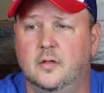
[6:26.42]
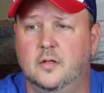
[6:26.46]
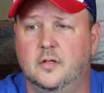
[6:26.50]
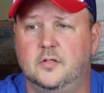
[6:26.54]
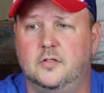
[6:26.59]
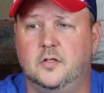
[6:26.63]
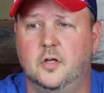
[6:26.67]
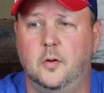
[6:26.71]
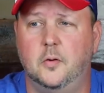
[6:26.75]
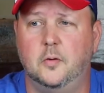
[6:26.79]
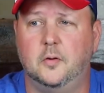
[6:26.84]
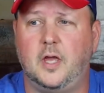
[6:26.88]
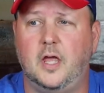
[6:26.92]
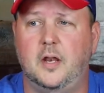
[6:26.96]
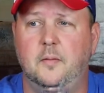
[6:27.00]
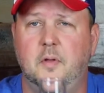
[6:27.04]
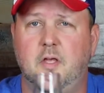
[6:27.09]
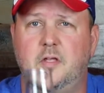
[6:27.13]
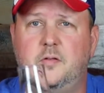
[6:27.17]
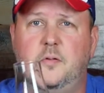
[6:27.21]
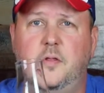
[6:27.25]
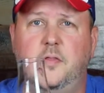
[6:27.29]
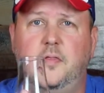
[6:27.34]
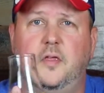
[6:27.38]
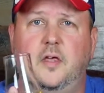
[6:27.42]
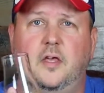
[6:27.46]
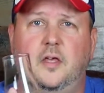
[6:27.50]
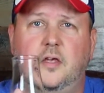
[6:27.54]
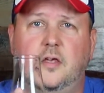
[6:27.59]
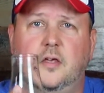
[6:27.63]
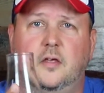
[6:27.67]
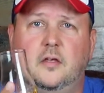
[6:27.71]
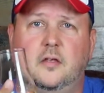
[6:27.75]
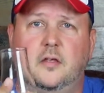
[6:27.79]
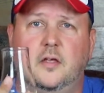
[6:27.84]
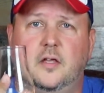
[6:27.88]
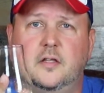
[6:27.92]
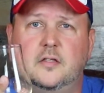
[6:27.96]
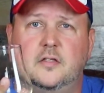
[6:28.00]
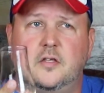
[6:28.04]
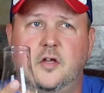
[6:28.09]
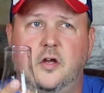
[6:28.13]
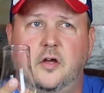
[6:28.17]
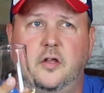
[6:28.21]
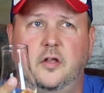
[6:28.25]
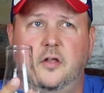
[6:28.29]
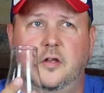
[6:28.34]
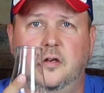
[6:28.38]
So it kind of makes me think it's
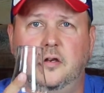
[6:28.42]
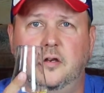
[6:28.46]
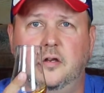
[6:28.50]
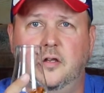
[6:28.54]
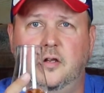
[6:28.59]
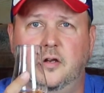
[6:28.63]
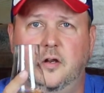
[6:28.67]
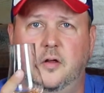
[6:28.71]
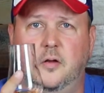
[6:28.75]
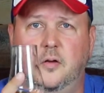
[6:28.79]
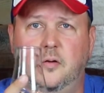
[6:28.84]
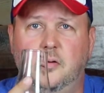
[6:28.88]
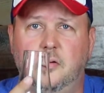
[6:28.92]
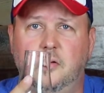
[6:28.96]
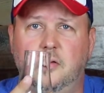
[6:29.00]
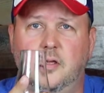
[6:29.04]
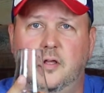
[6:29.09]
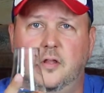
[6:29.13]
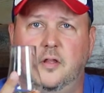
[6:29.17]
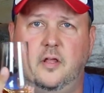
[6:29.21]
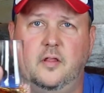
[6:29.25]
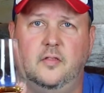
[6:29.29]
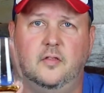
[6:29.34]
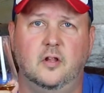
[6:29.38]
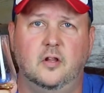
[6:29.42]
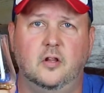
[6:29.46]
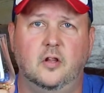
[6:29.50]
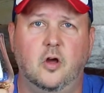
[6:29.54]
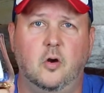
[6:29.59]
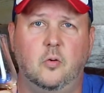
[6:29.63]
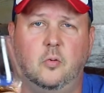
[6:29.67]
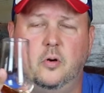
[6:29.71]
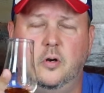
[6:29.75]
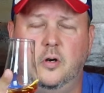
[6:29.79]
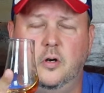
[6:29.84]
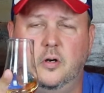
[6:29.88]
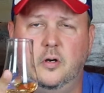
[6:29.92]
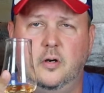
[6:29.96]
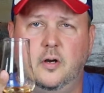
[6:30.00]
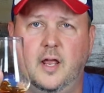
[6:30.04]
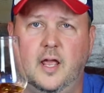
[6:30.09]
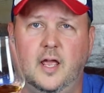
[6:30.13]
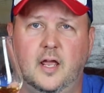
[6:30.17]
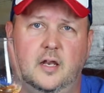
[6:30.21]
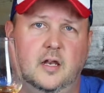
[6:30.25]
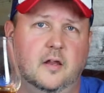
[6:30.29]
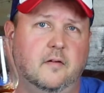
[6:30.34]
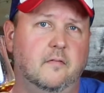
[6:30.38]
on, in the lower
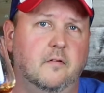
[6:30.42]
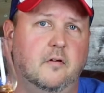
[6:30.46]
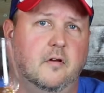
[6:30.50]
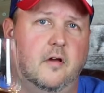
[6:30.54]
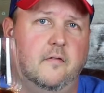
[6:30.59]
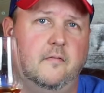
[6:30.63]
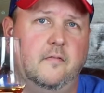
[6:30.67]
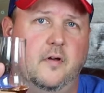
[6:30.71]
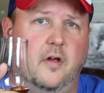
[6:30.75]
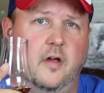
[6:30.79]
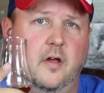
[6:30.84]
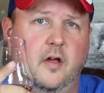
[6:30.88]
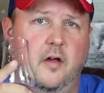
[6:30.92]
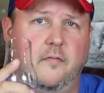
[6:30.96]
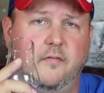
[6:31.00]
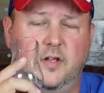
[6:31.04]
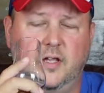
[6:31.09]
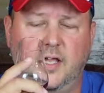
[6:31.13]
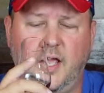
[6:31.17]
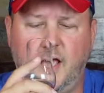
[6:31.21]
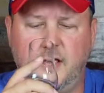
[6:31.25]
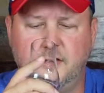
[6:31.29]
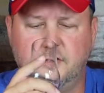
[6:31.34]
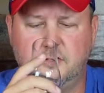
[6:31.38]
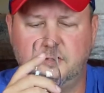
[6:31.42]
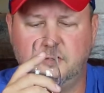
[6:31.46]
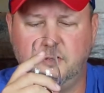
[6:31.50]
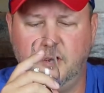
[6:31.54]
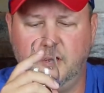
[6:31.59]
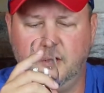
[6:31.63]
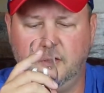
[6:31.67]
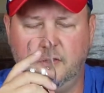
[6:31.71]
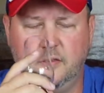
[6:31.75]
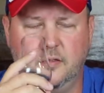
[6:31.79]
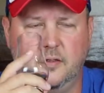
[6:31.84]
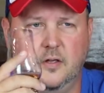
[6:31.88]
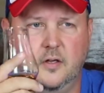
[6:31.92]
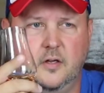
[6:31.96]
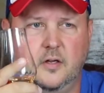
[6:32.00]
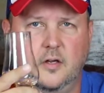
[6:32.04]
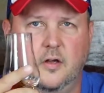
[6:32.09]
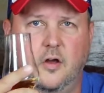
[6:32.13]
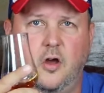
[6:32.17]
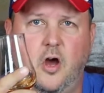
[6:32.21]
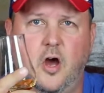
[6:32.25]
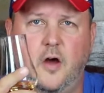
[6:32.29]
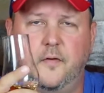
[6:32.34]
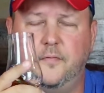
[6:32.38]
end of a cask strength
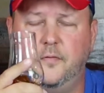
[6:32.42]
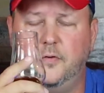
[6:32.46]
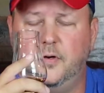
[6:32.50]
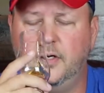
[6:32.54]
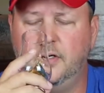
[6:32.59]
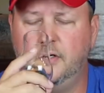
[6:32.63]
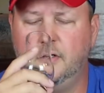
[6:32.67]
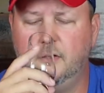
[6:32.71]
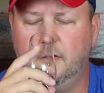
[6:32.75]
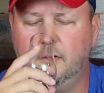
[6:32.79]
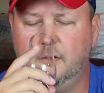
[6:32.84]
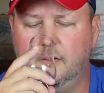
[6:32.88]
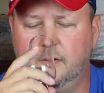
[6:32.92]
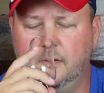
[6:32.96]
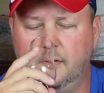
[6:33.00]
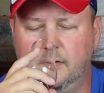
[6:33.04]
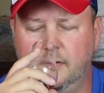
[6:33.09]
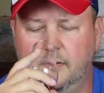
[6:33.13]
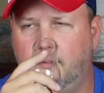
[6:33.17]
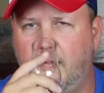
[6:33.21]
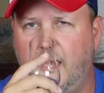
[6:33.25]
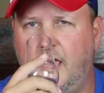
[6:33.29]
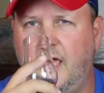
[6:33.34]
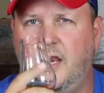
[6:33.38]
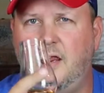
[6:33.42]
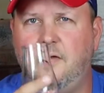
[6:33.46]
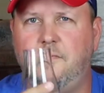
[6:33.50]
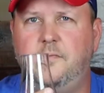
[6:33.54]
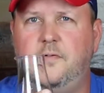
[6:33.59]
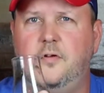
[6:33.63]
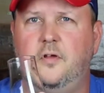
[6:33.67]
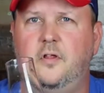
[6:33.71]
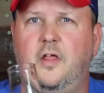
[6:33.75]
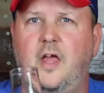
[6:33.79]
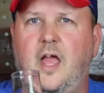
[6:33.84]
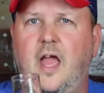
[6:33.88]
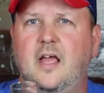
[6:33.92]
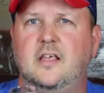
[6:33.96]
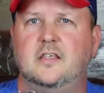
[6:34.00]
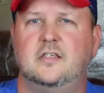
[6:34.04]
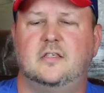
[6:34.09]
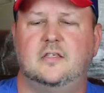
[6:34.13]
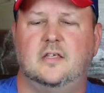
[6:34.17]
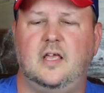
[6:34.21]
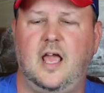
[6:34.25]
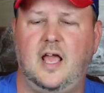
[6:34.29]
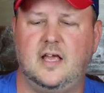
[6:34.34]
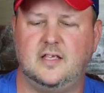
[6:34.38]
offering. And I feel
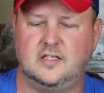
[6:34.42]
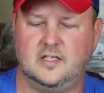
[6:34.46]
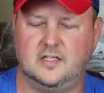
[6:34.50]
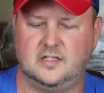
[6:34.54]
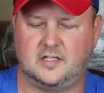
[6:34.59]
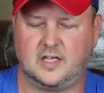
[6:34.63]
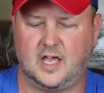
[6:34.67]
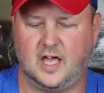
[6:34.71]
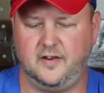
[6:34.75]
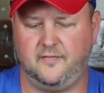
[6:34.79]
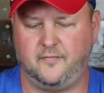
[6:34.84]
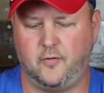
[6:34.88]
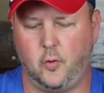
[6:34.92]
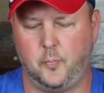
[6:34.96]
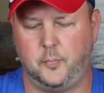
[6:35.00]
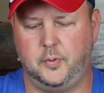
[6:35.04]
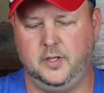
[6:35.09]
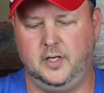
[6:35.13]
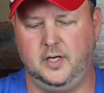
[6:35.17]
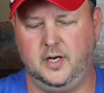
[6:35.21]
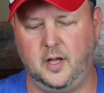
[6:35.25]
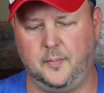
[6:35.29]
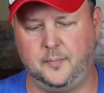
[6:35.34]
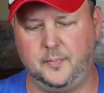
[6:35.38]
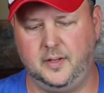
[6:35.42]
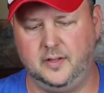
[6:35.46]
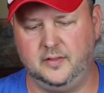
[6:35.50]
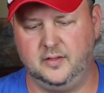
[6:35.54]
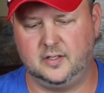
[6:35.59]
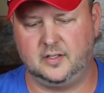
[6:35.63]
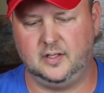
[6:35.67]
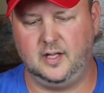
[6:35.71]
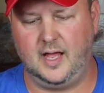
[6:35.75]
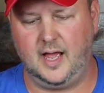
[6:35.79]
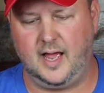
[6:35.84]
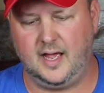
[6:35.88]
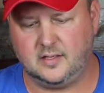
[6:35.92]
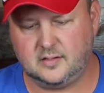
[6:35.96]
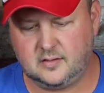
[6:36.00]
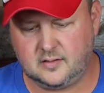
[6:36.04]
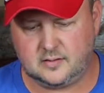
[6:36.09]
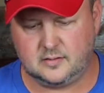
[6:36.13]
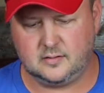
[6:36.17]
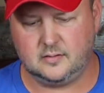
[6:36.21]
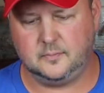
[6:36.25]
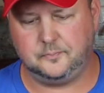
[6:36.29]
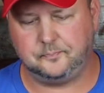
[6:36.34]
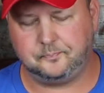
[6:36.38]
as it's kind of opening up in the
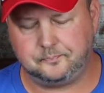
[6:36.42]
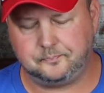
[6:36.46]
glass,